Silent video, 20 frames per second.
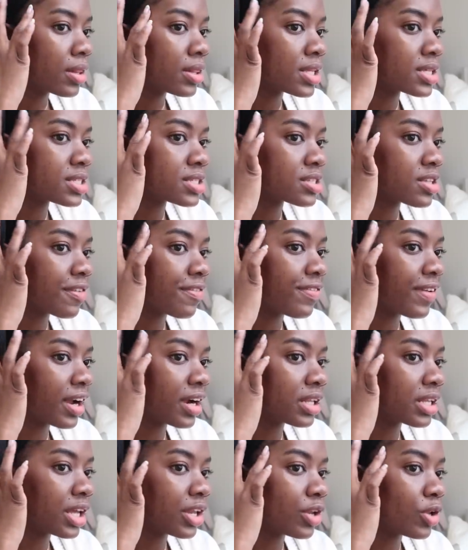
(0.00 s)
This is a
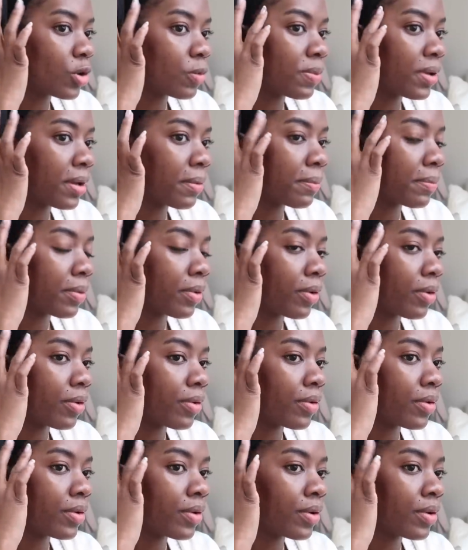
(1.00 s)
fairly new pimple.
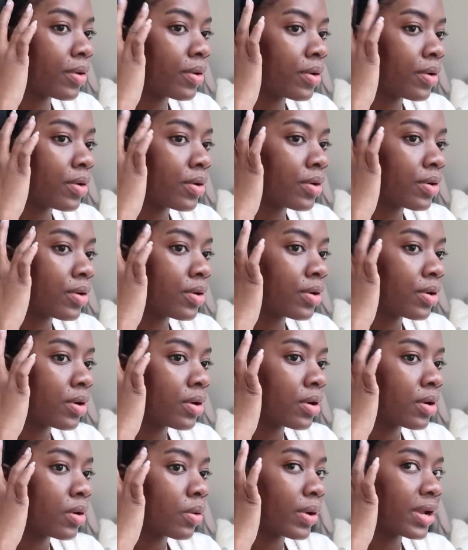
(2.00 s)

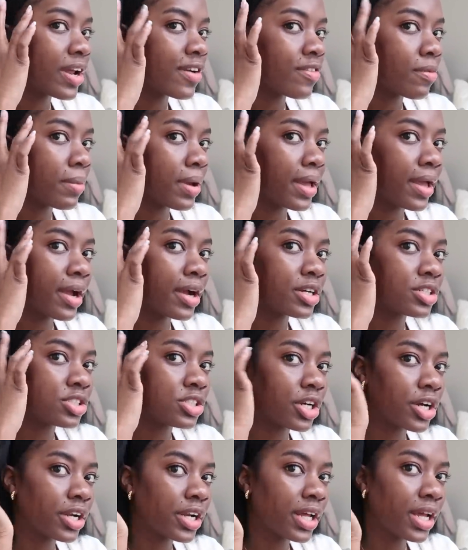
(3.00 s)
Whenever my hair is
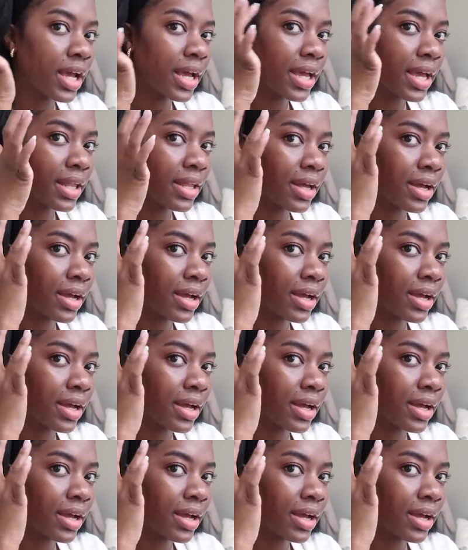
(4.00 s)
dirty, I get